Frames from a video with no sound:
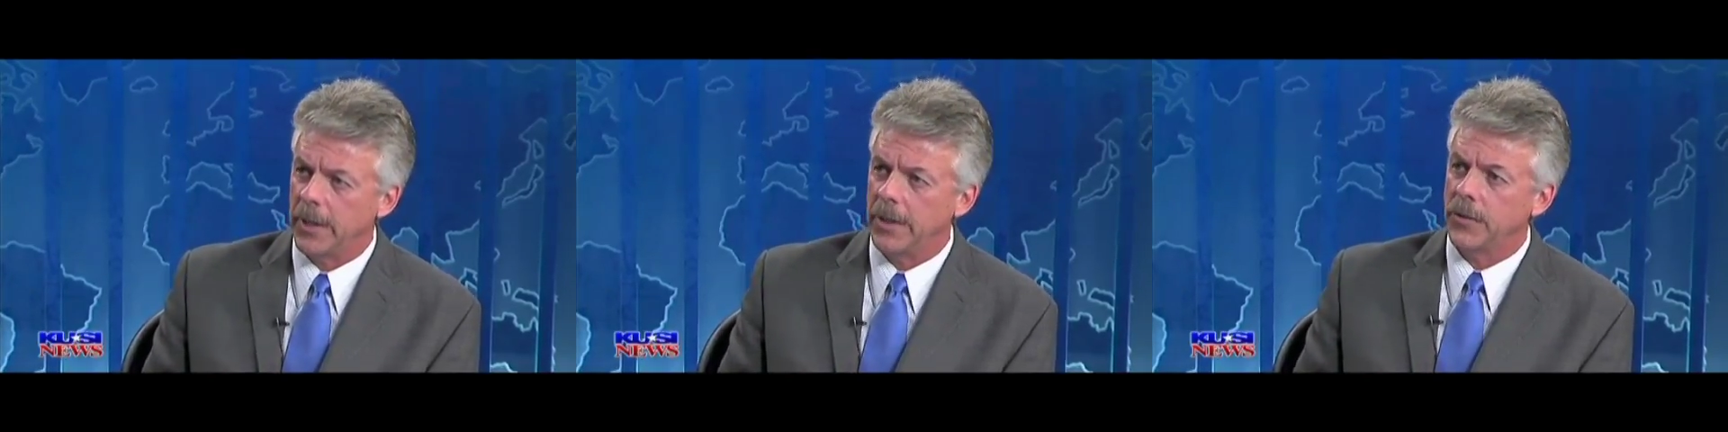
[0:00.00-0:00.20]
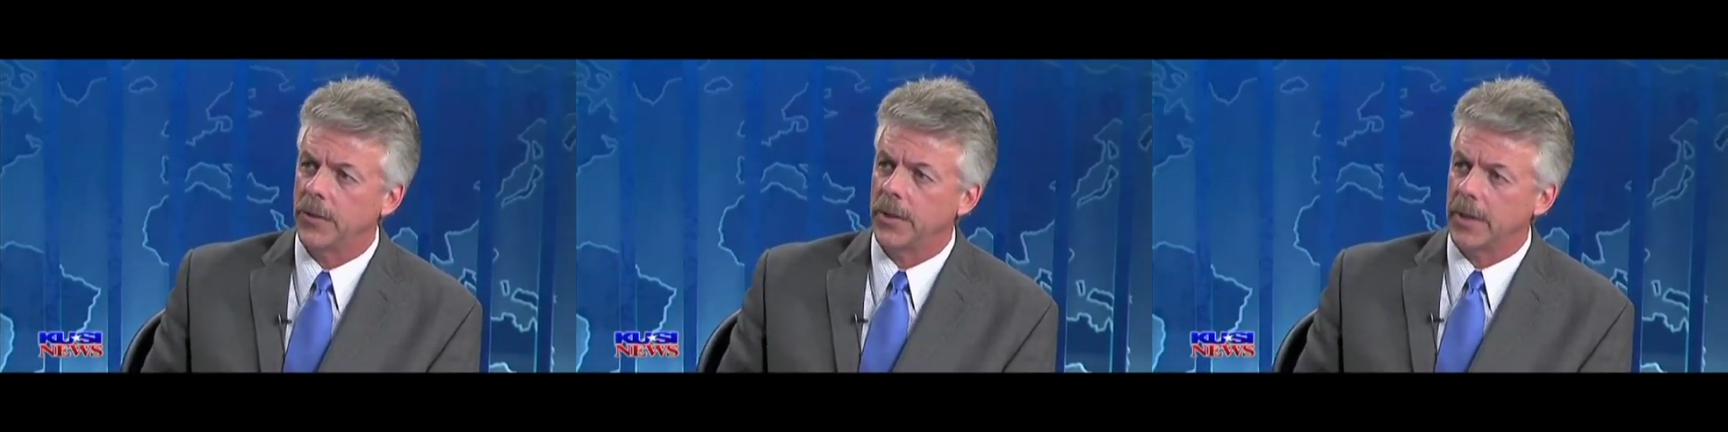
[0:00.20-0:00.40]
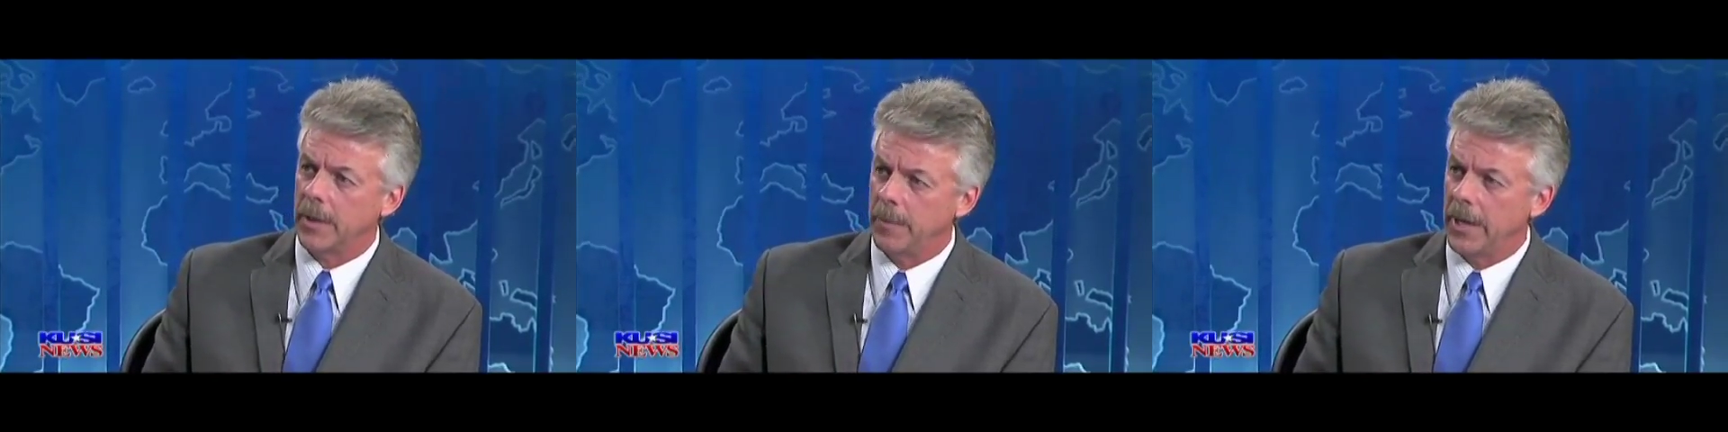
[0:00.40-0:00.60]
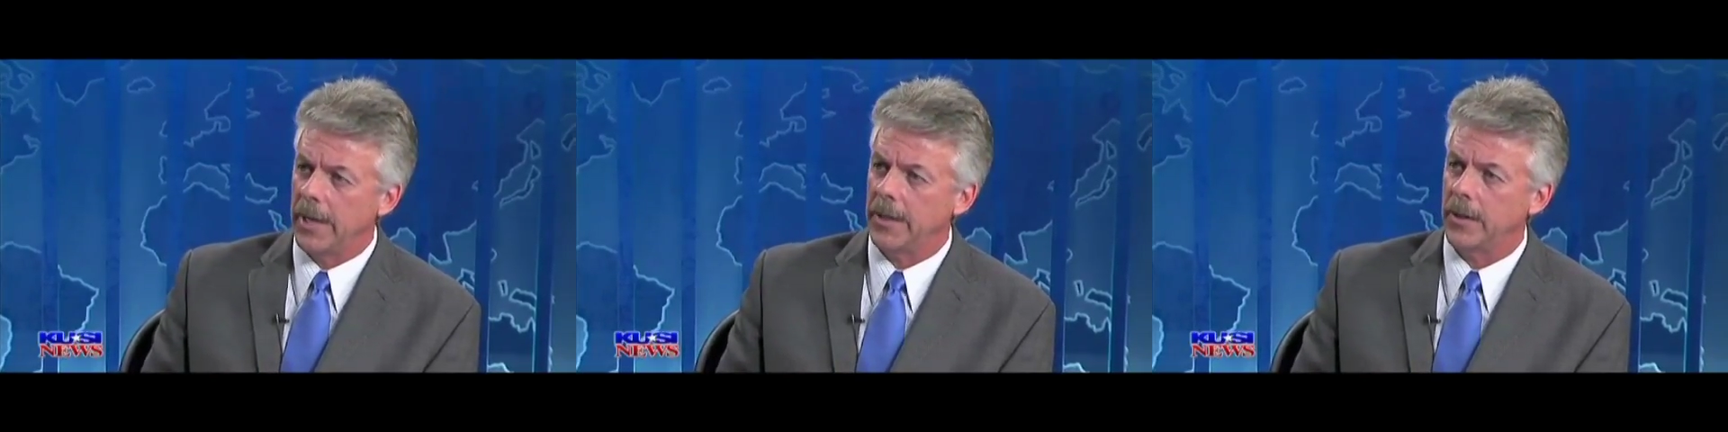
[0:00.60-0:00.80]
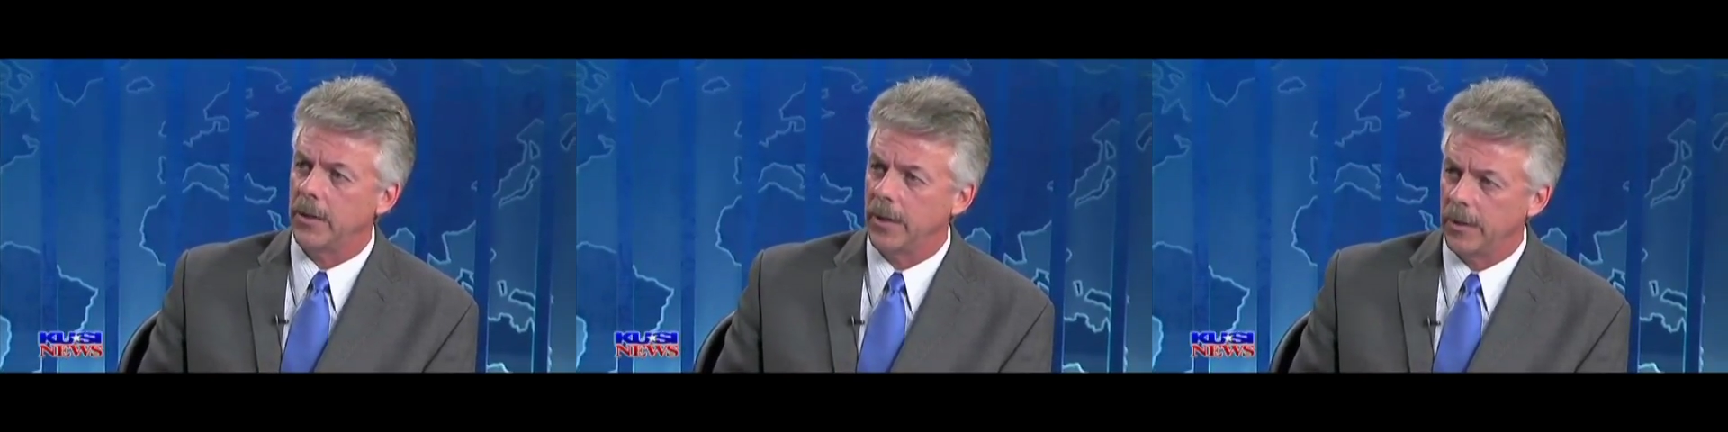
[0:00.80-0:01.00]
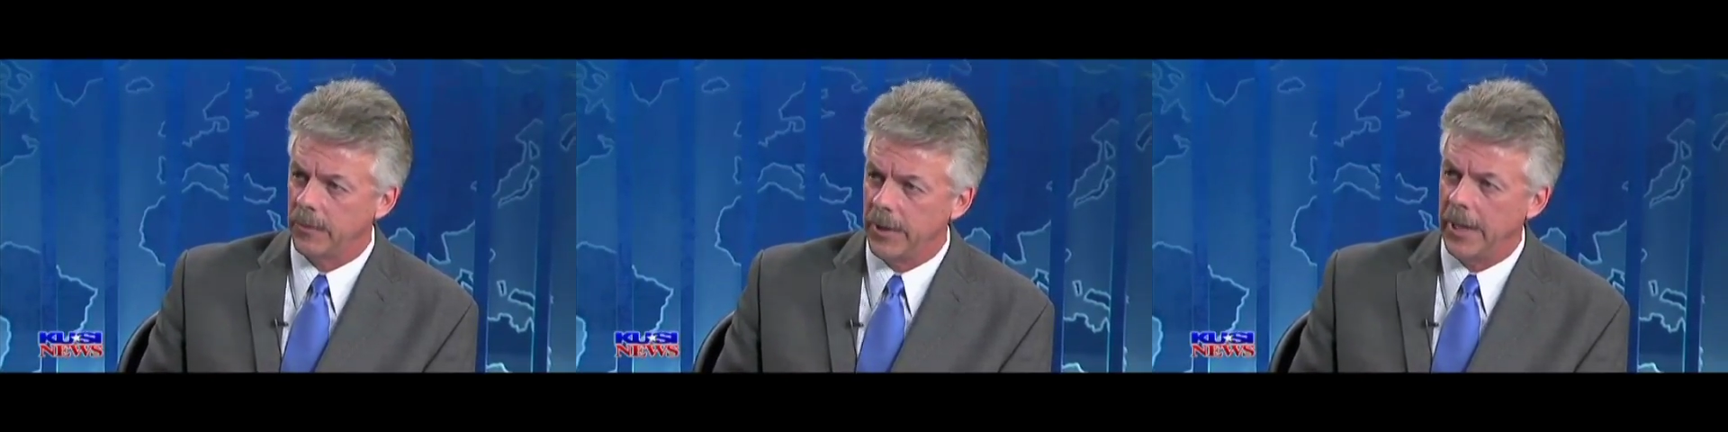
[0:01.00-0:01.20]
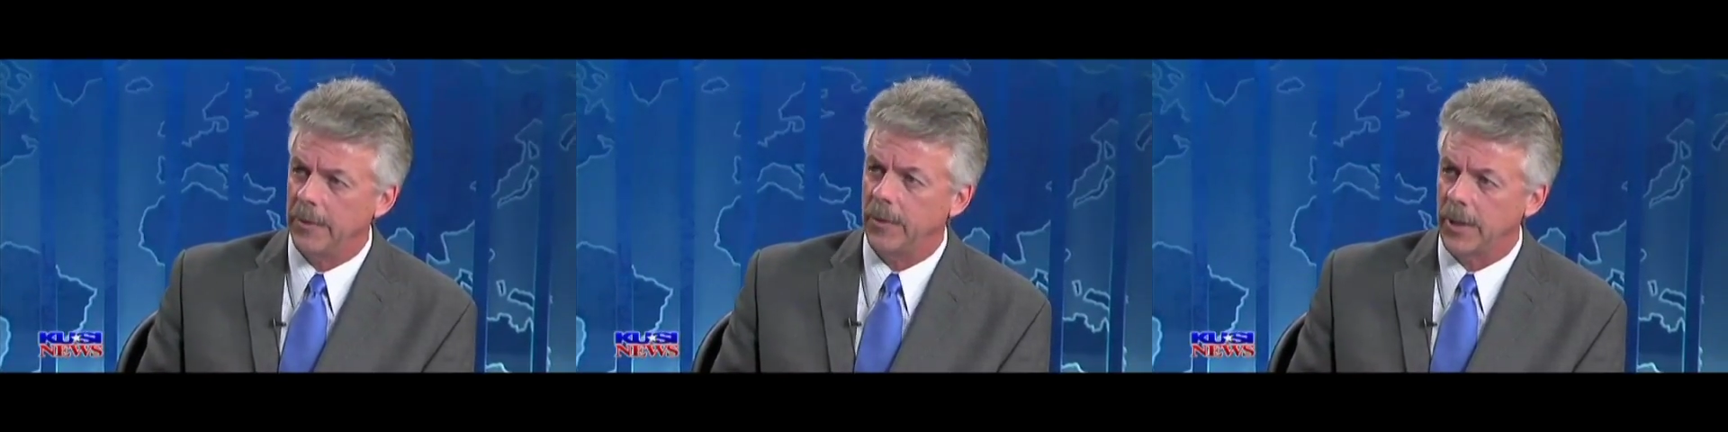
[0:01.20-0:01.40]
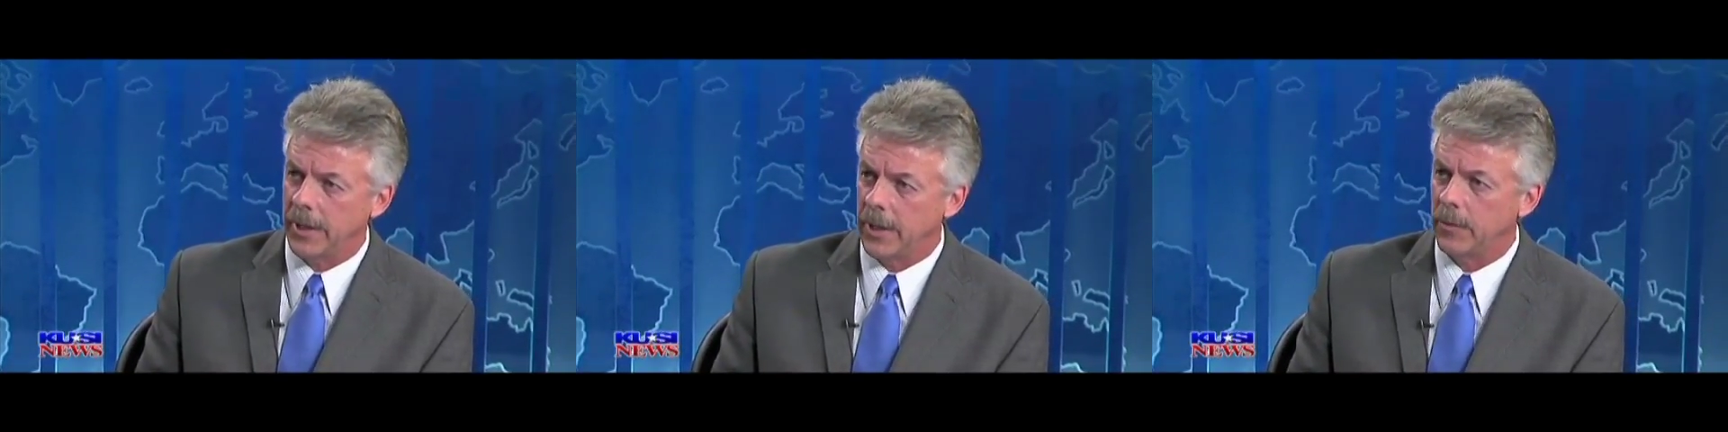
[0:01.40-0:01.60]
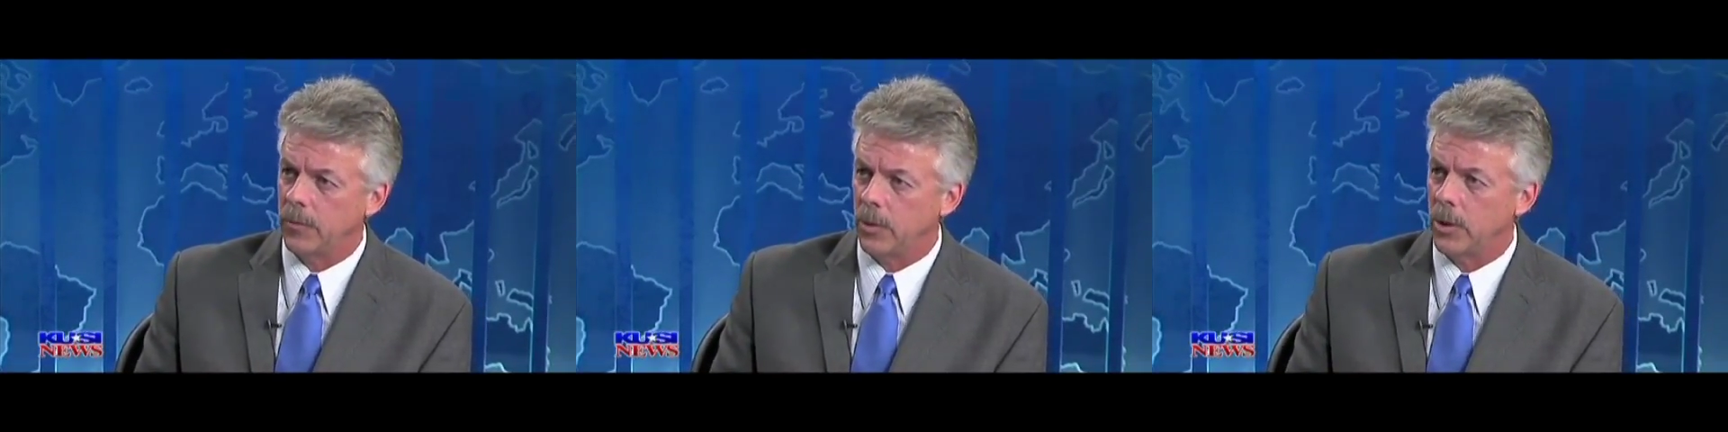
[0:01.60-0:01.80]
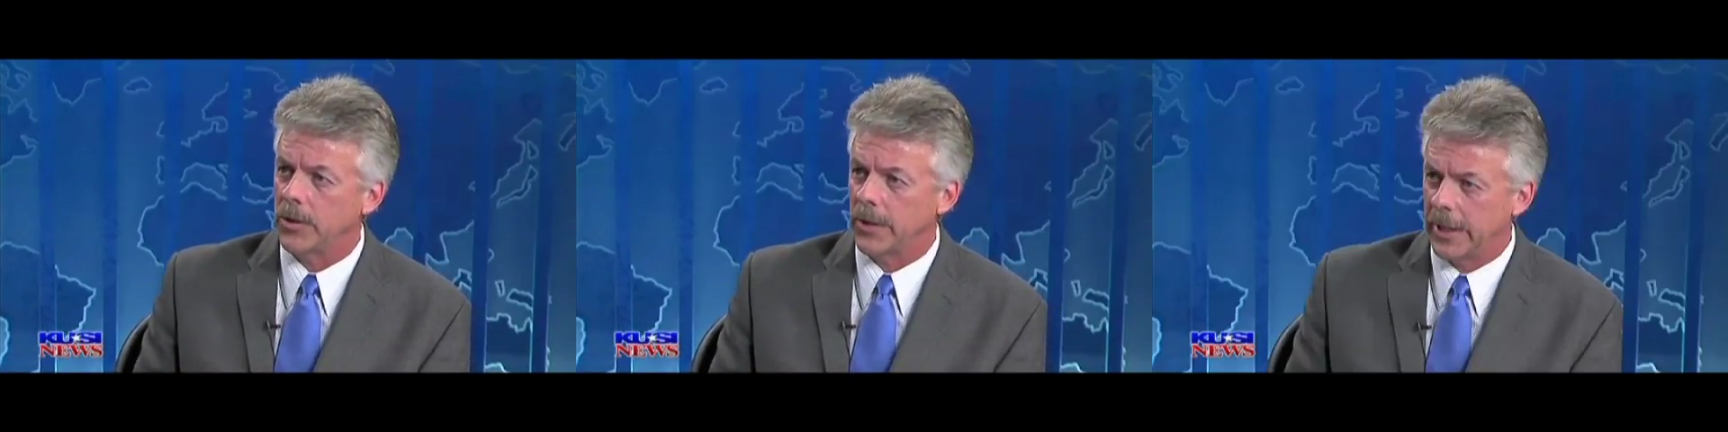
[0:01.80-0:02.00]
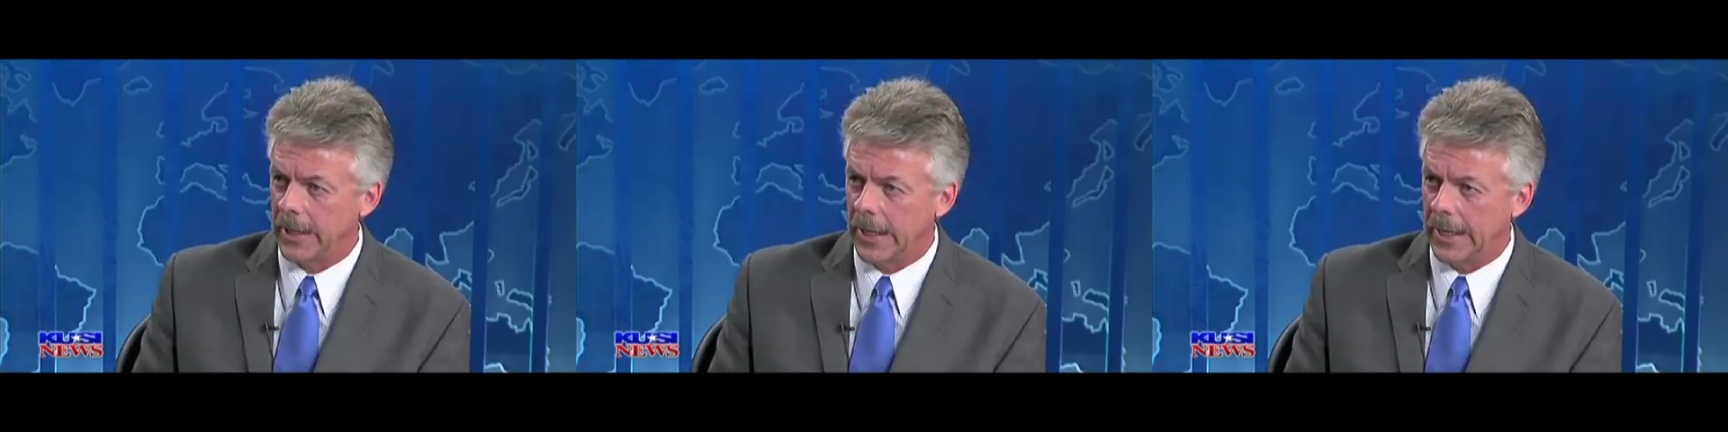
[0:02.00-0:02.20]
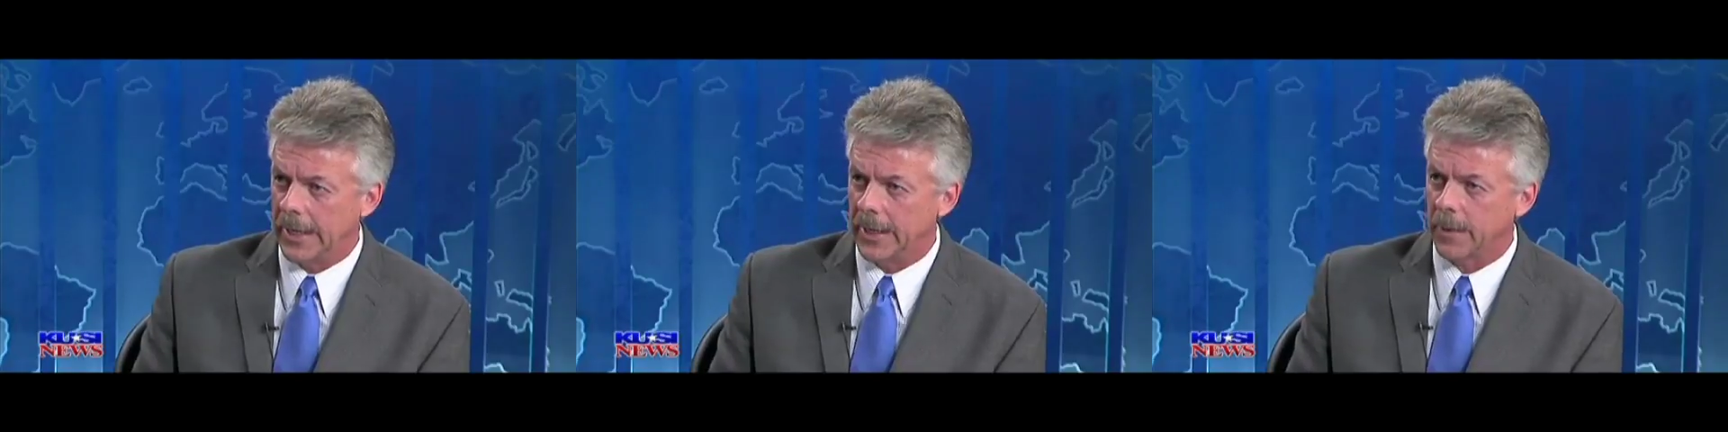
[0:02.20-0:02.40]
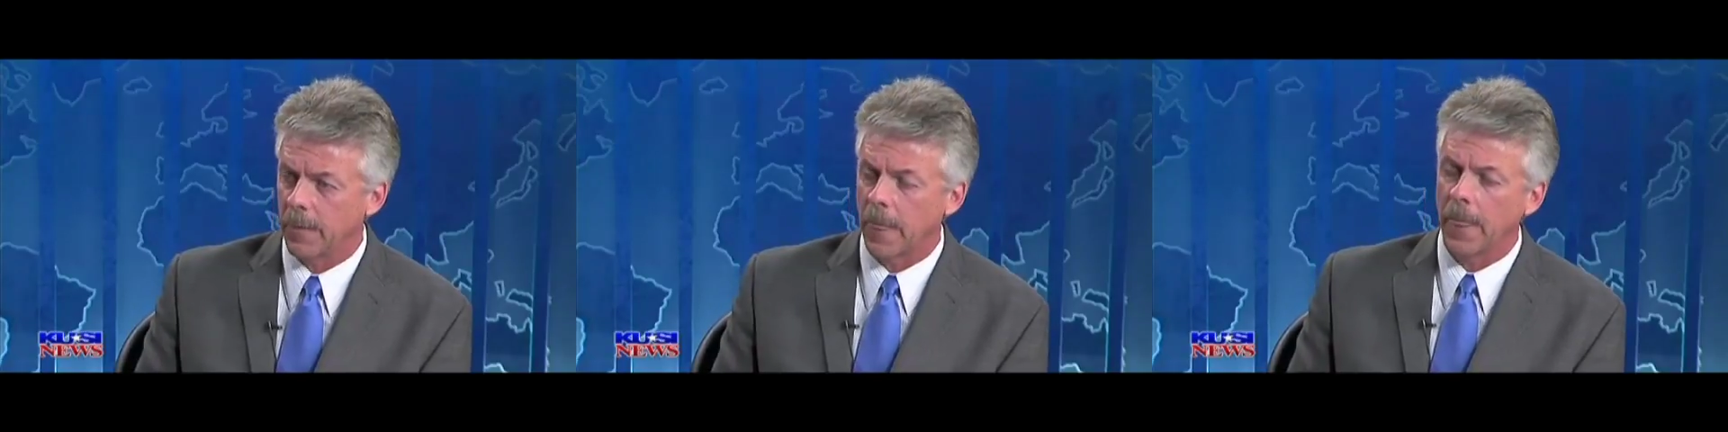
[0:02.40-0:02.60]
He's the commander of Naval Air Force Atlantic.